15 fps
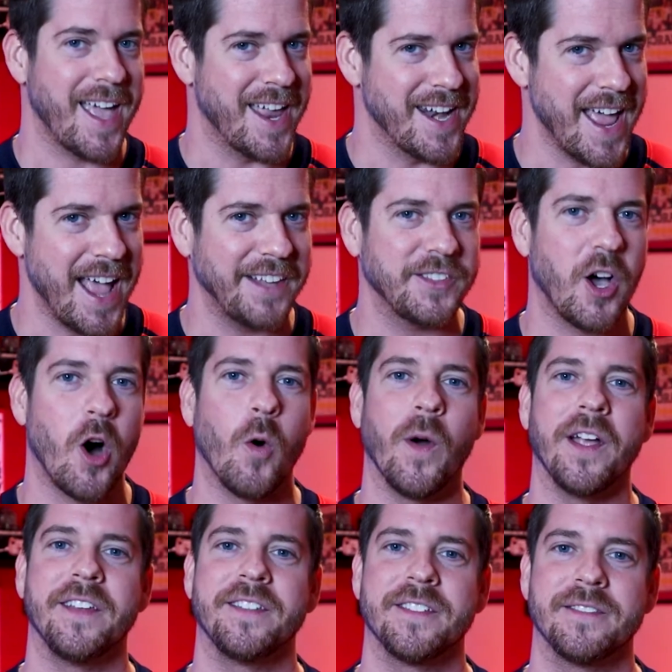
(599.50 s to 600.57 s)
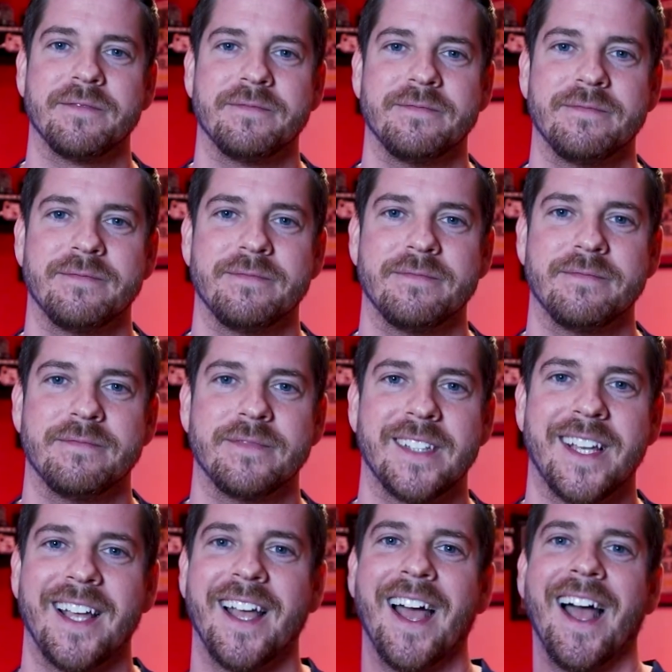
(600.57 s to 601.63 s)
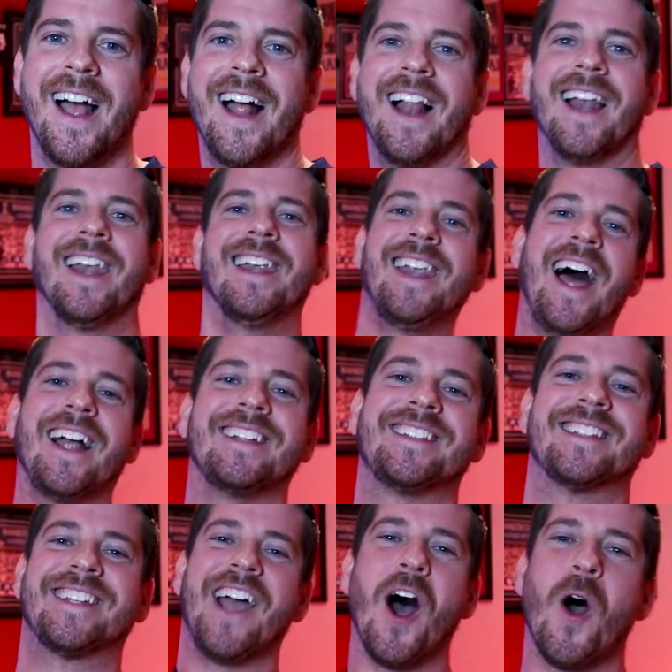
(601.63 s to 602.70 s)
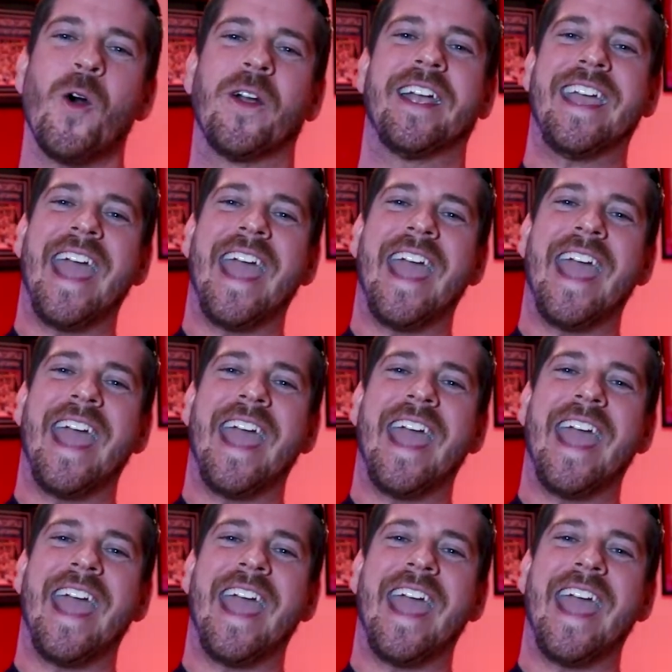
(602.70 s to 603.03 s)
And as always, let's go,